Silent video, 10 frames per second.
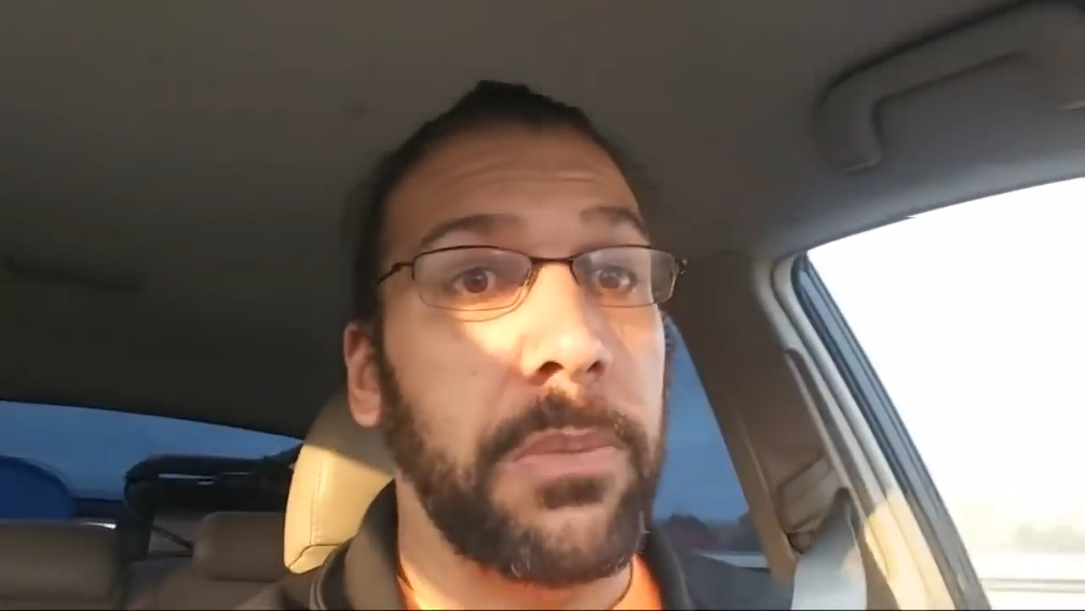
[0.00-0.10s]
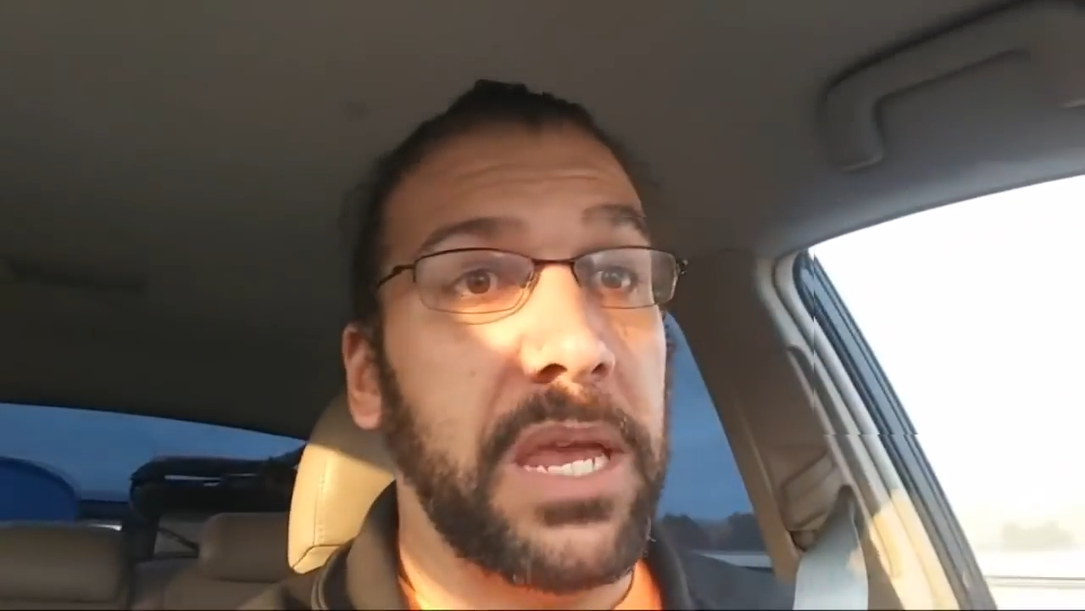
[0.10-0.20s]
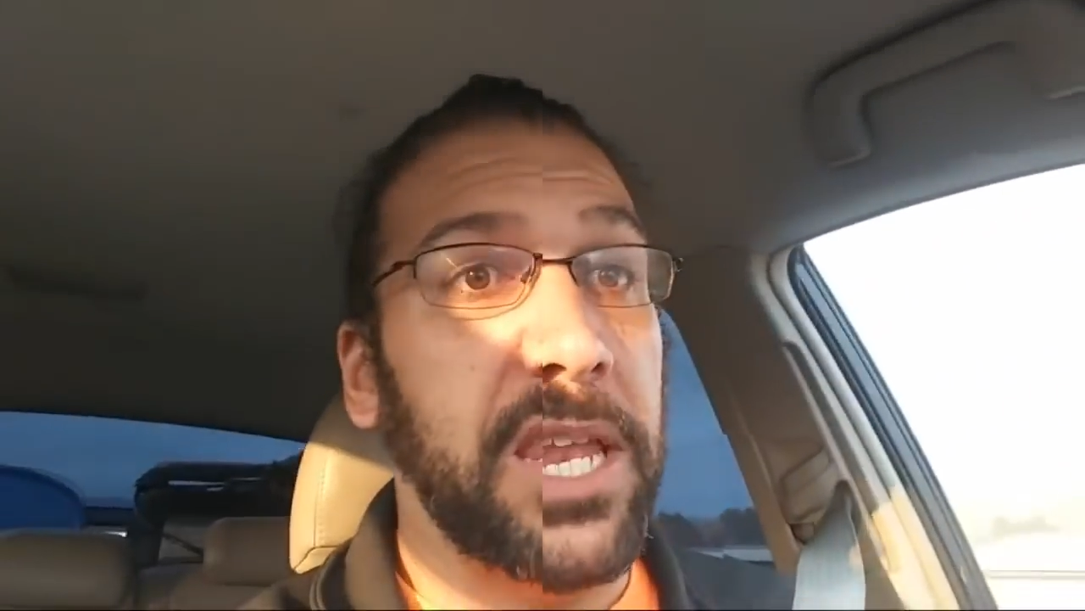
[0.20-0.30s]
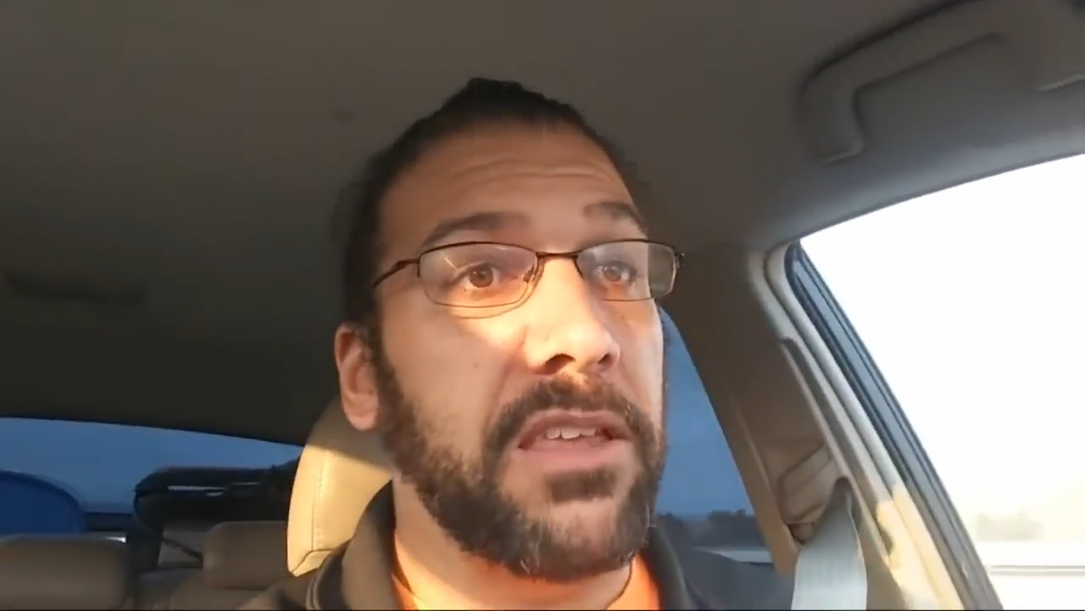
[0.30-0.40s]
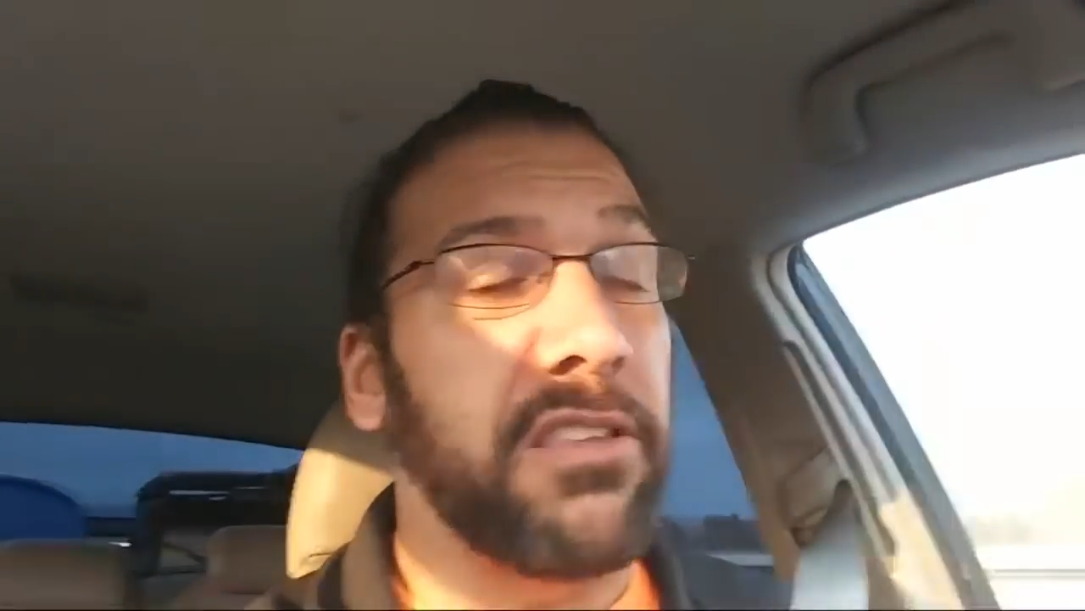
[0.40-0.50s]

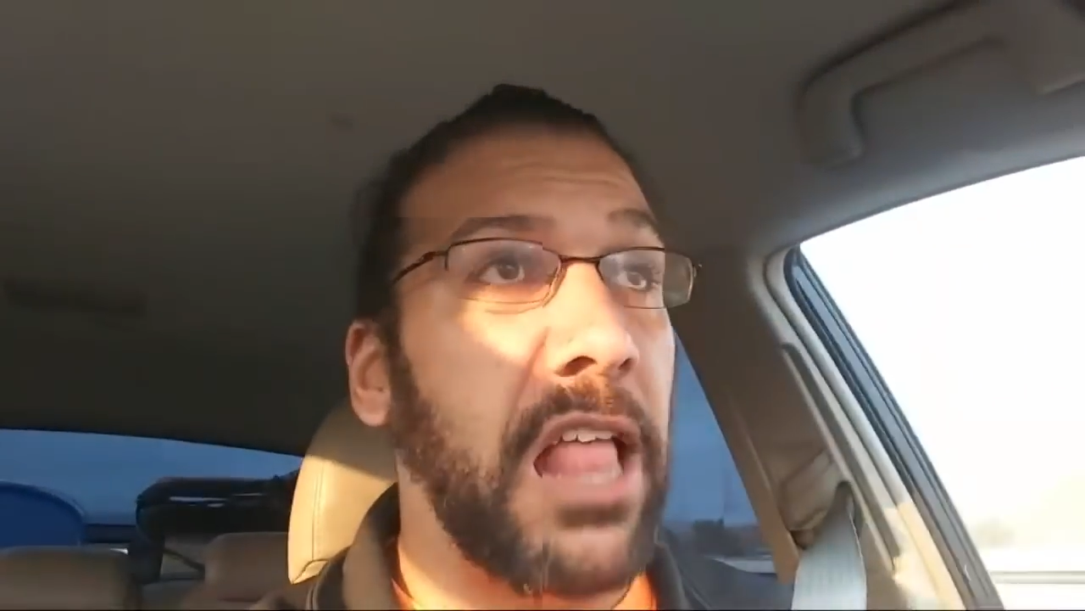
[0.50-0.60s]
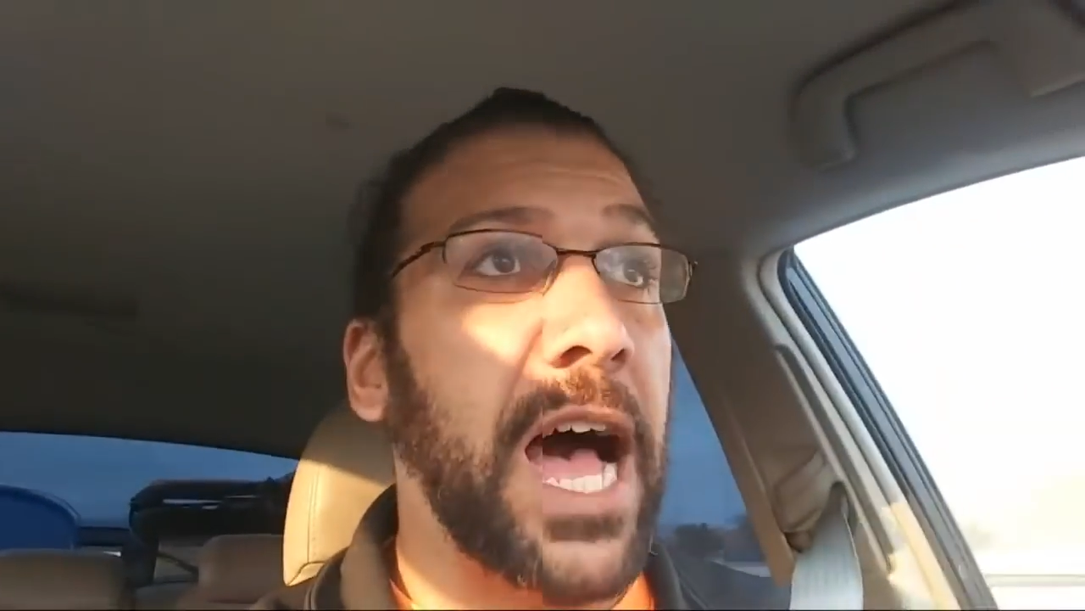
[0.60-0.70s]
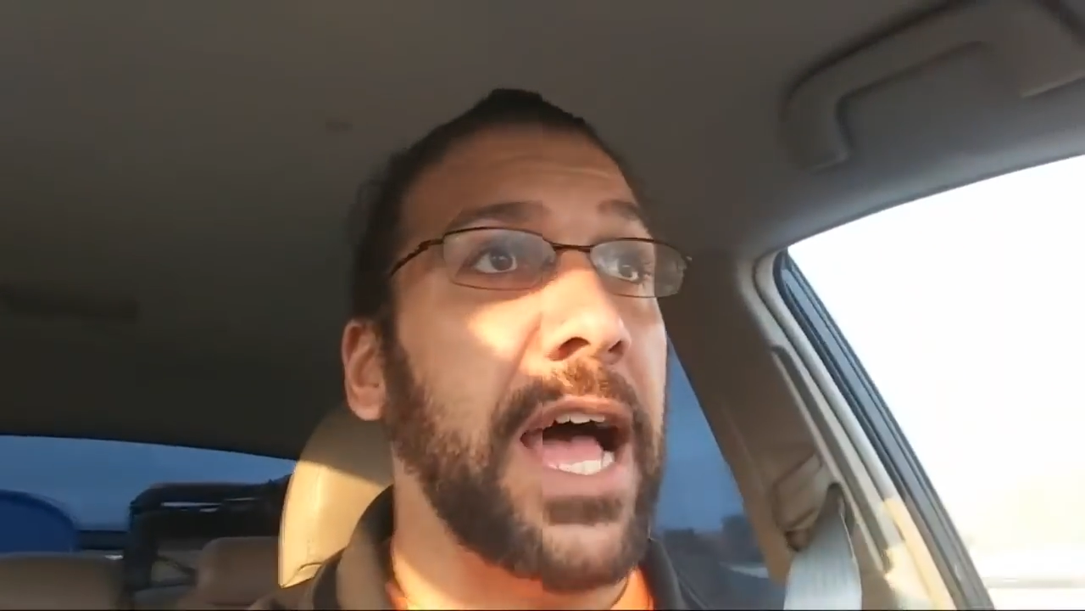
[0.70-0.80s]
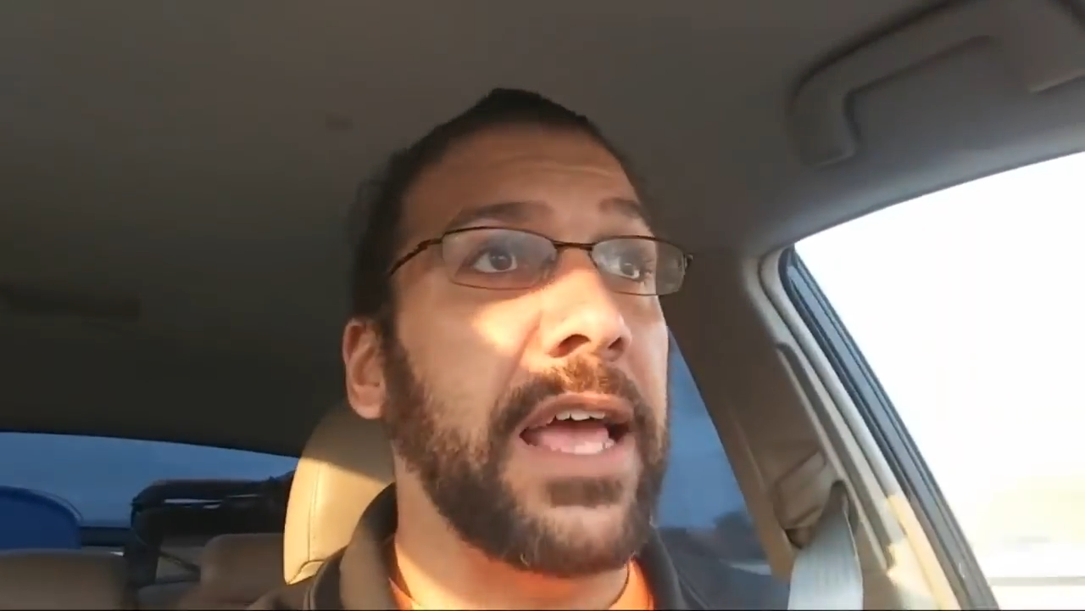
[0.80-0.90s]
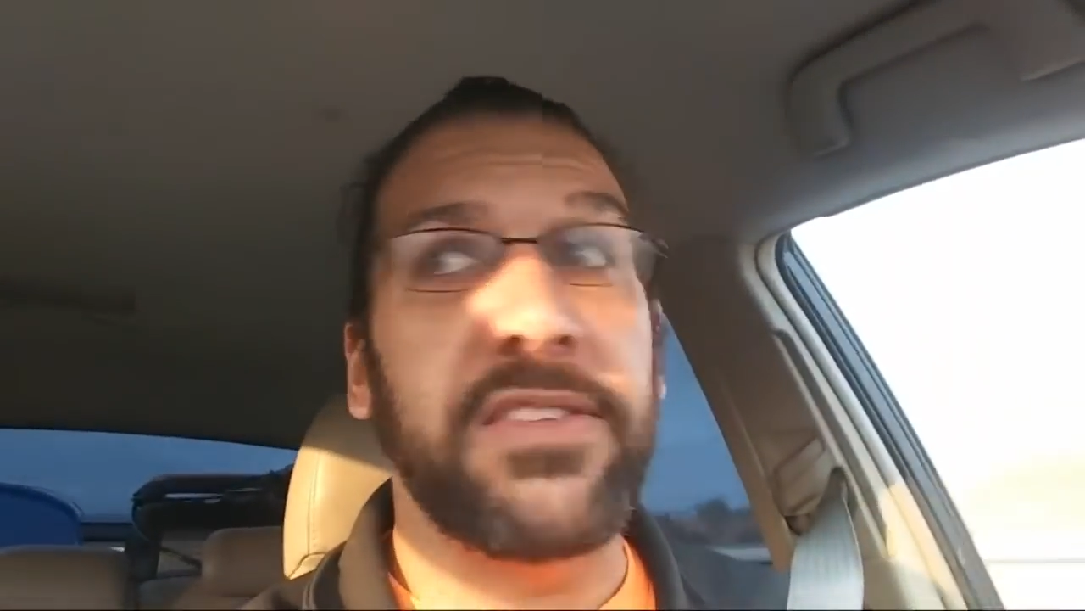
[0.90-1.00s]
media's
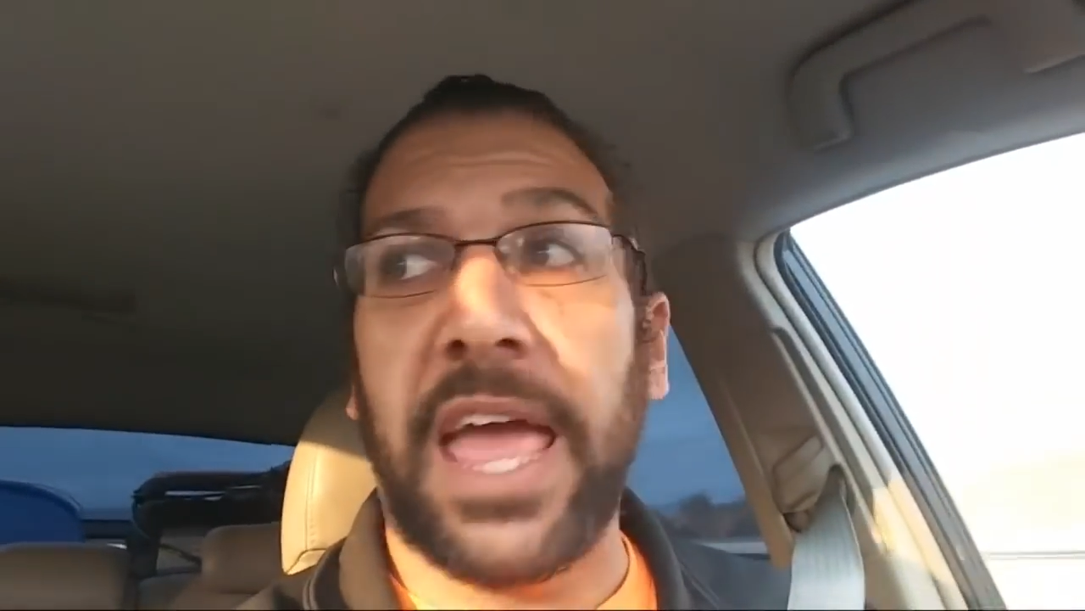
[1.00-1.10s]
lies